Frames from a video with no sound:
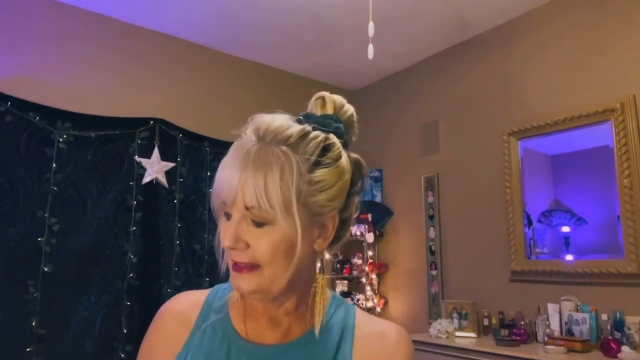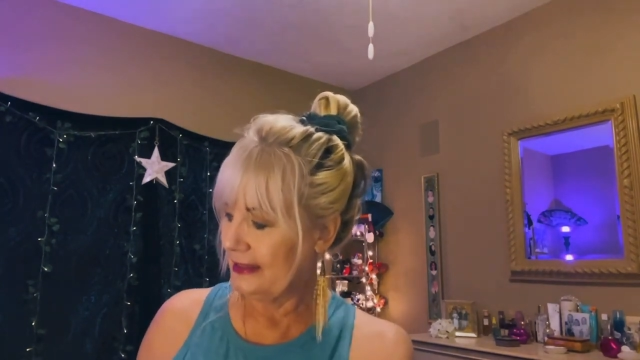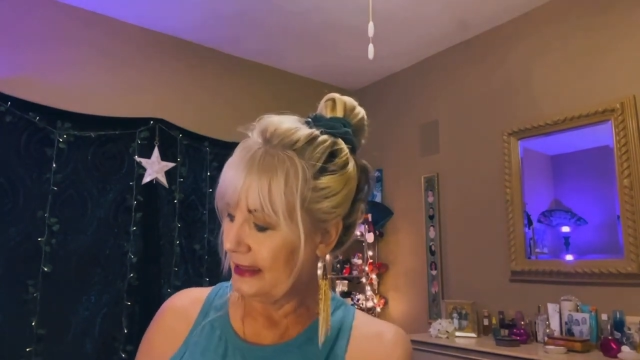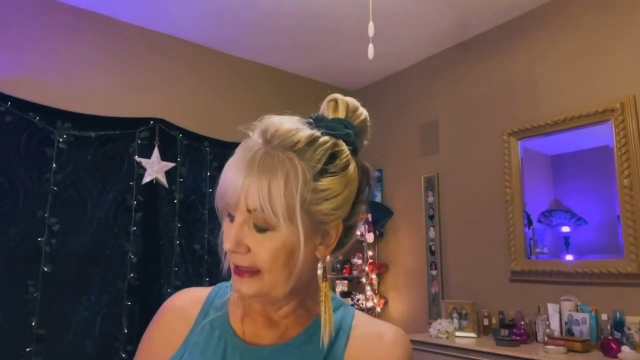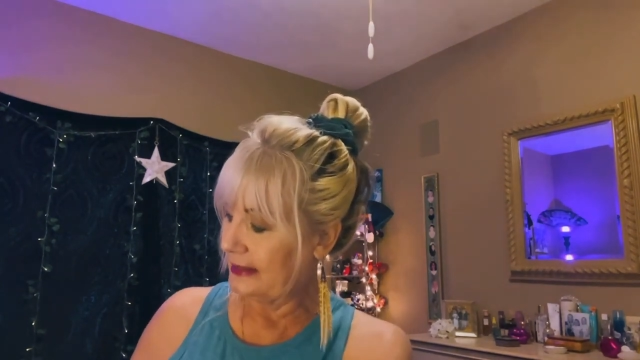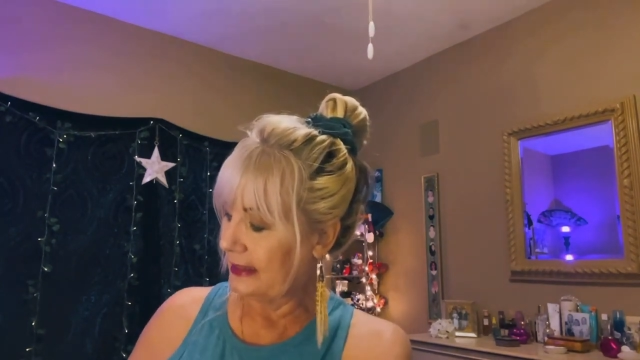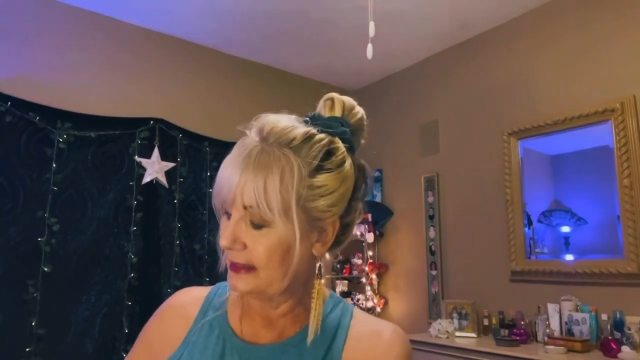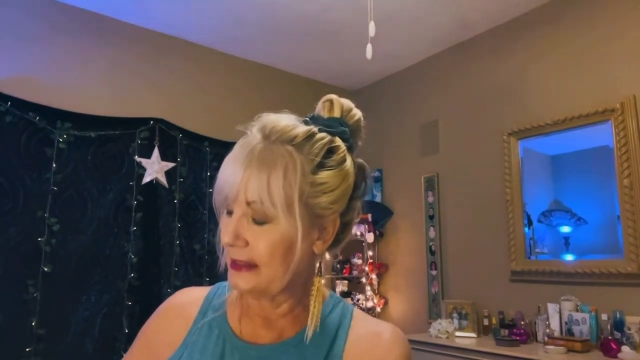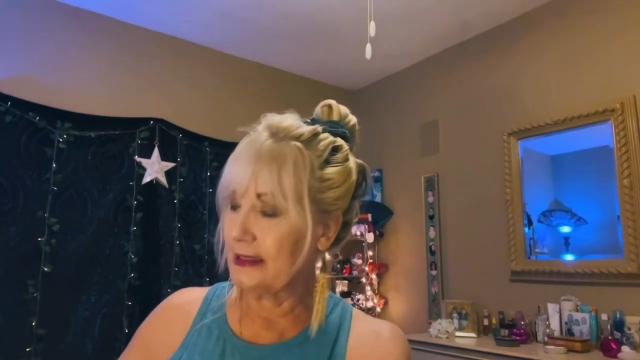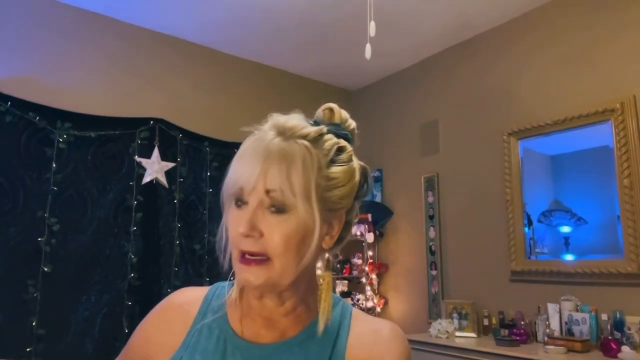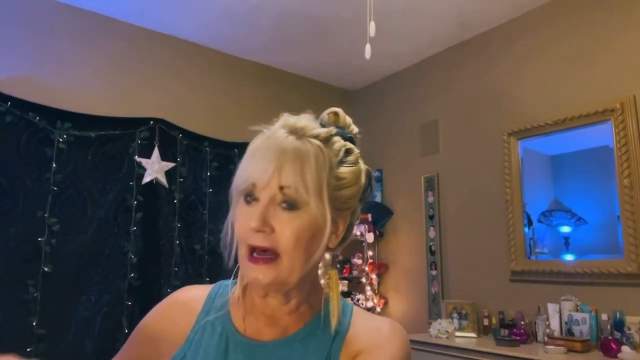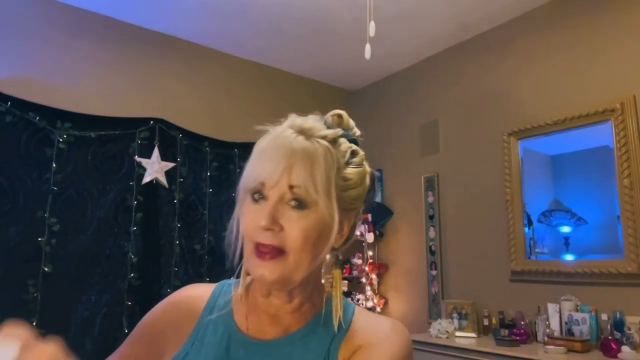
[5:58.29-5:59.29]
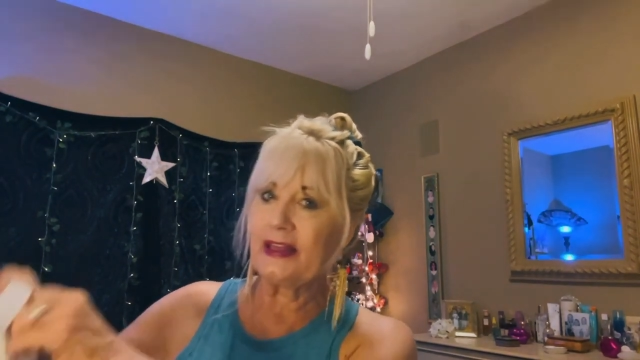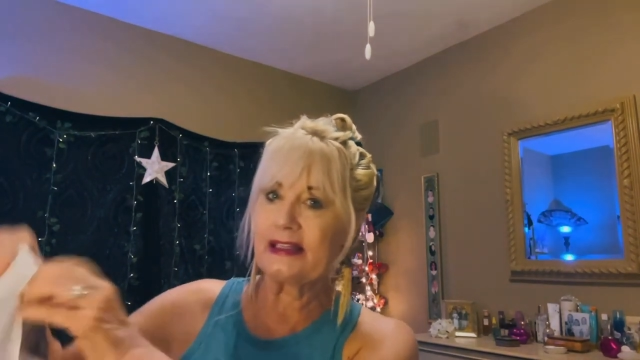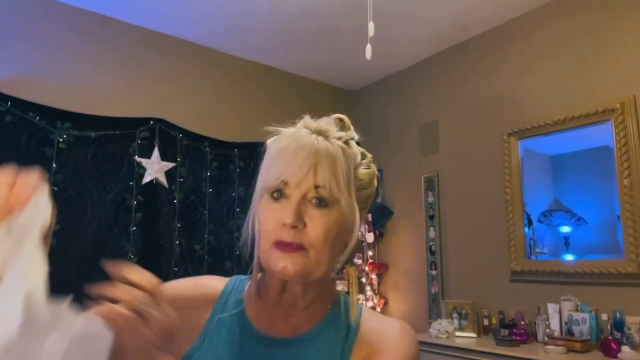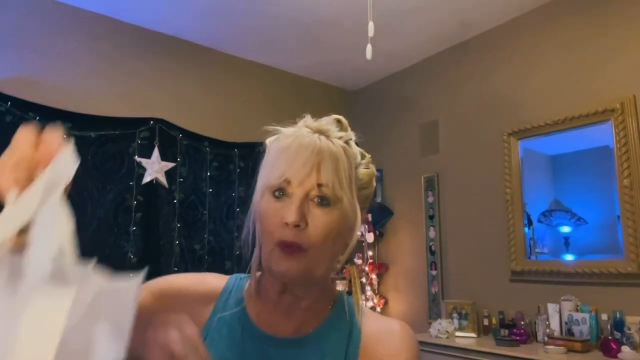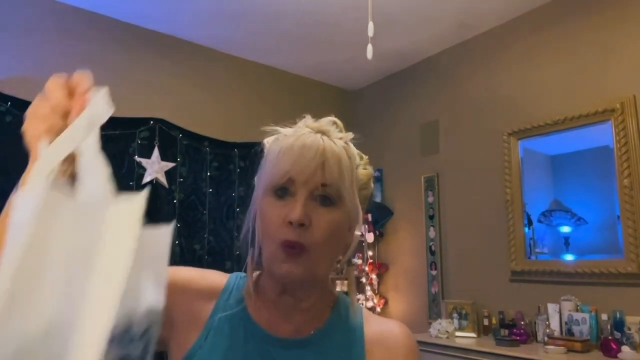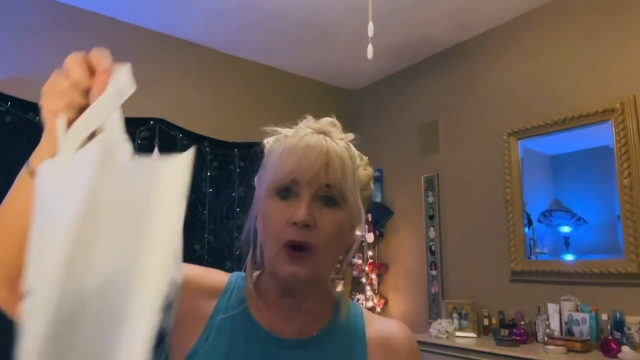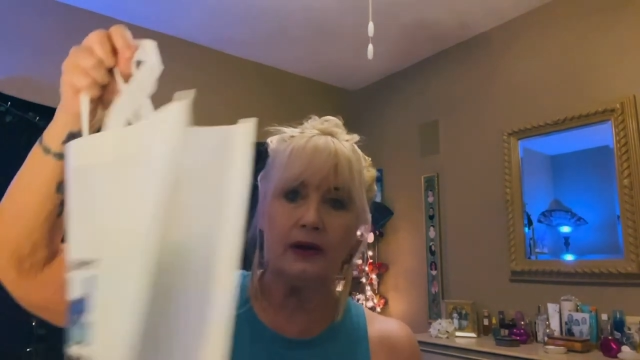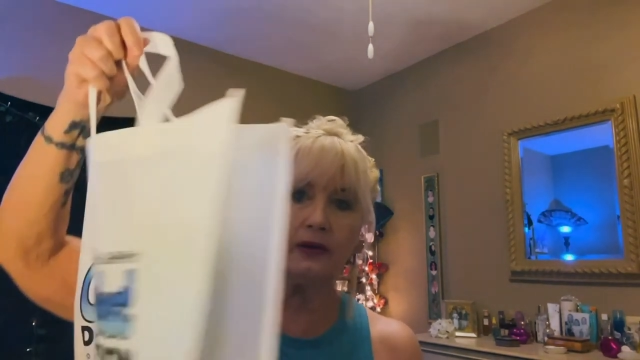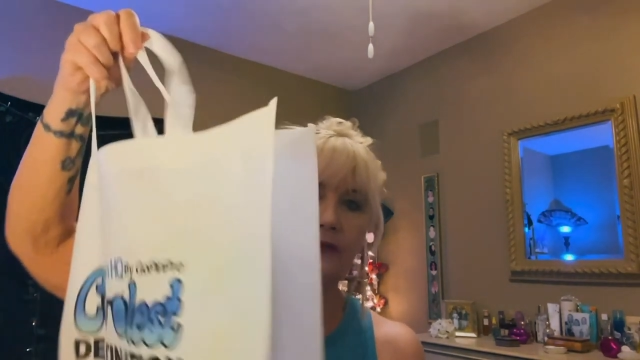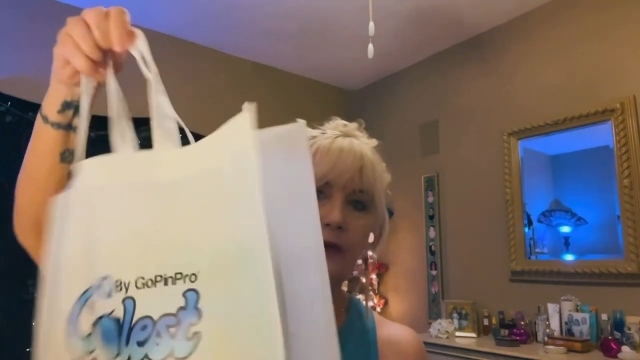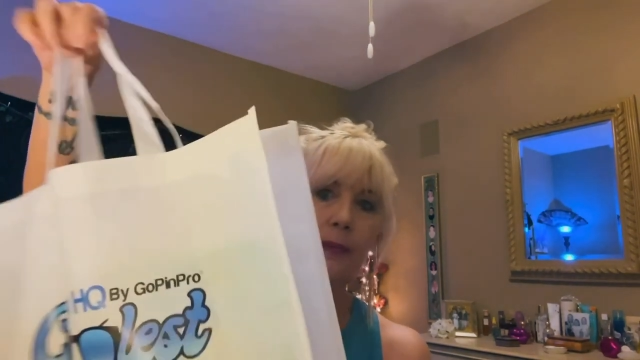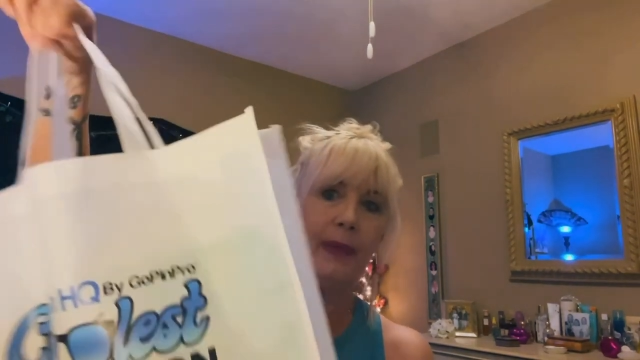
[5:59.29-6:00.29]
ta, ta, ta, this
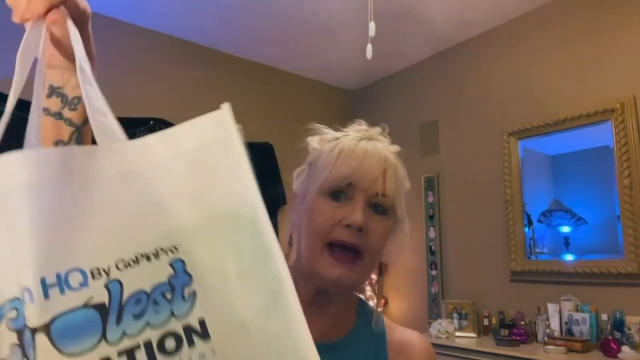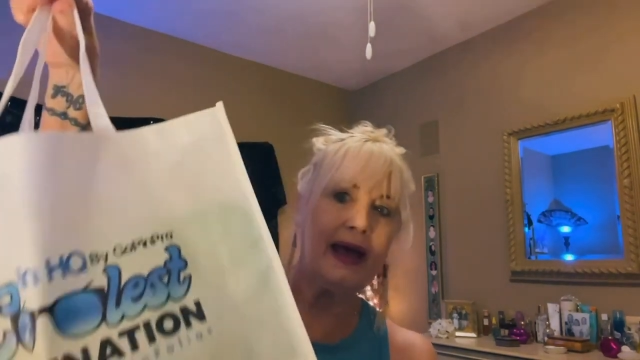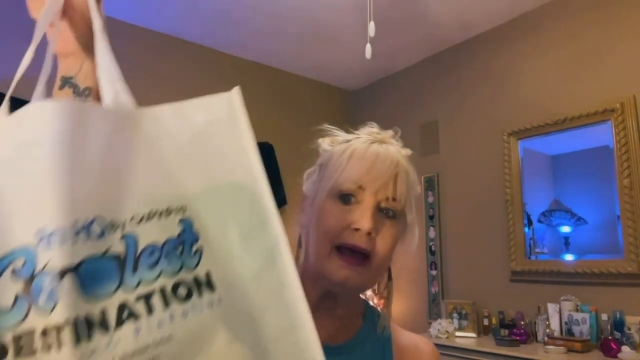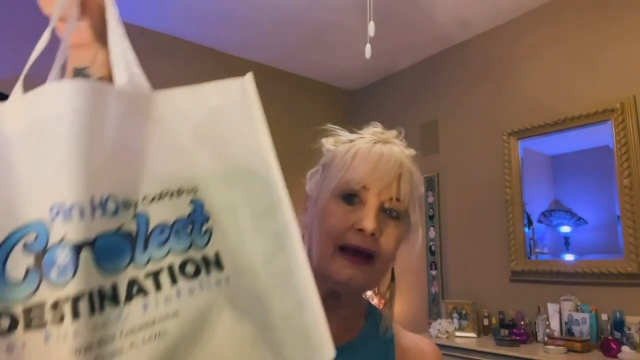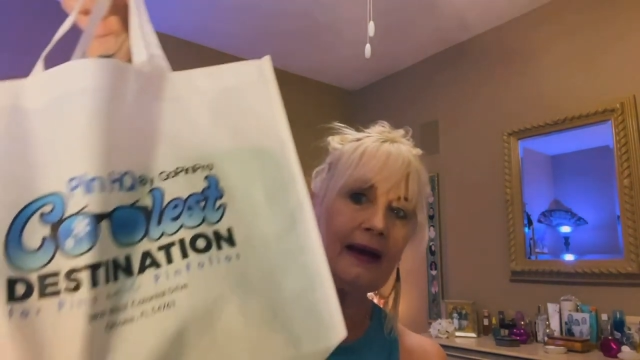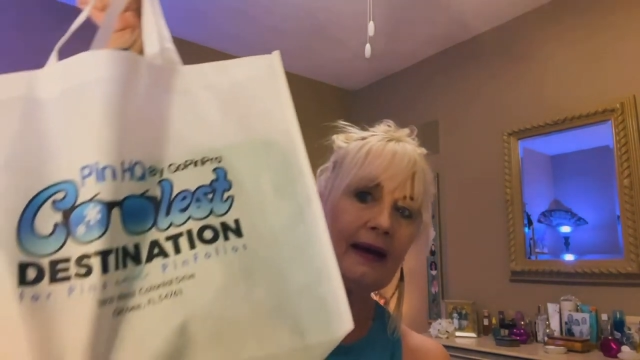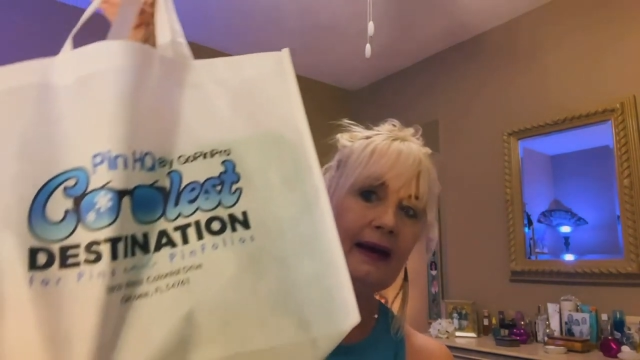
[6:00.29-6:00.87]
wonderful bag.